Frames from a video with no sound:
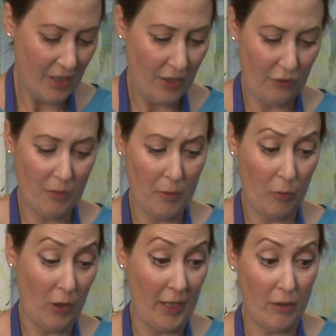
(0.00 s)
You know, some
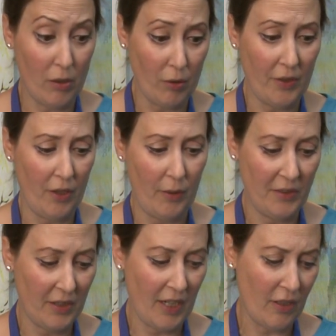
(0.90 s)
people are like, oh, you know, it
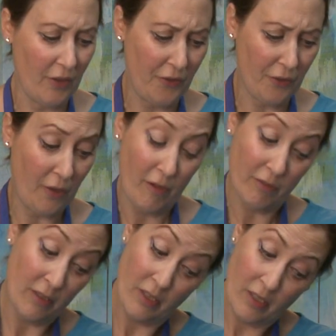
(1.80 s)
didn't get all the dirt
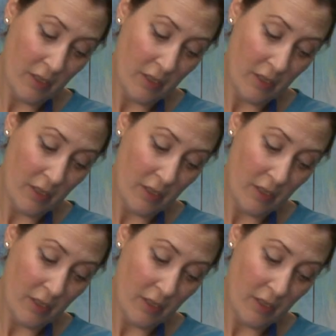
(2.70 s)
off.